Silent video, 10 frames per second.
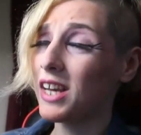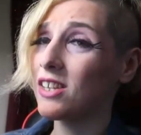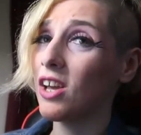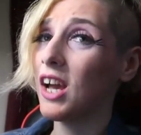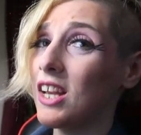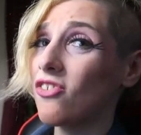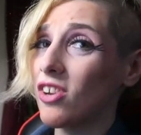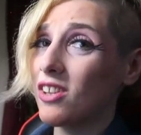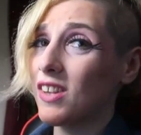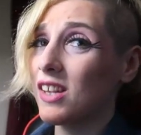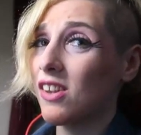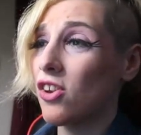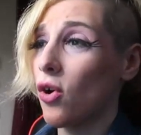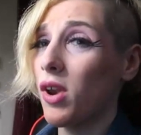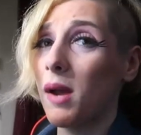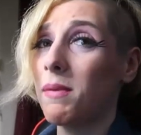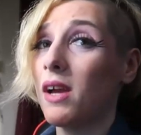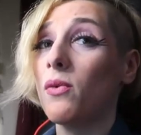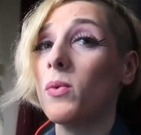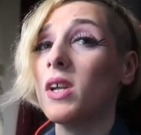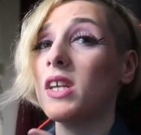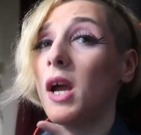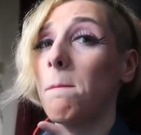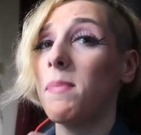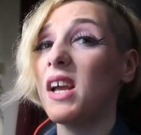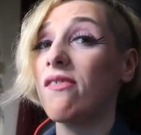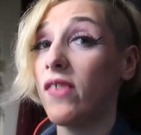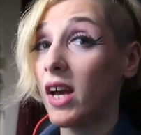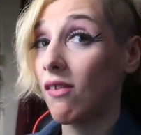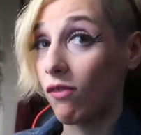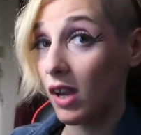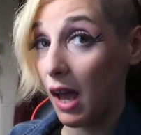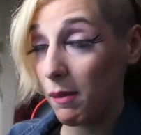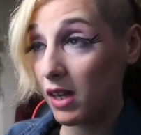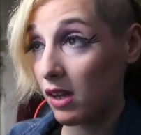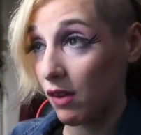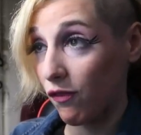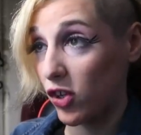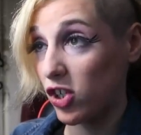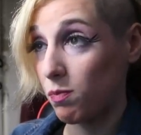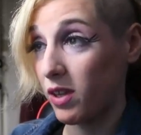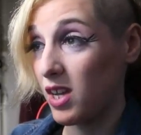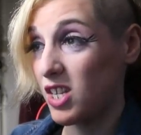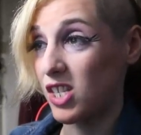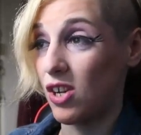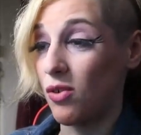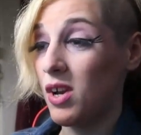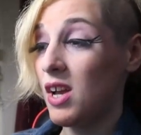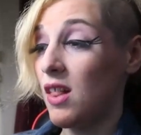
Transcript: And just as a note, I'm not really a big fan of lemon in the first place, so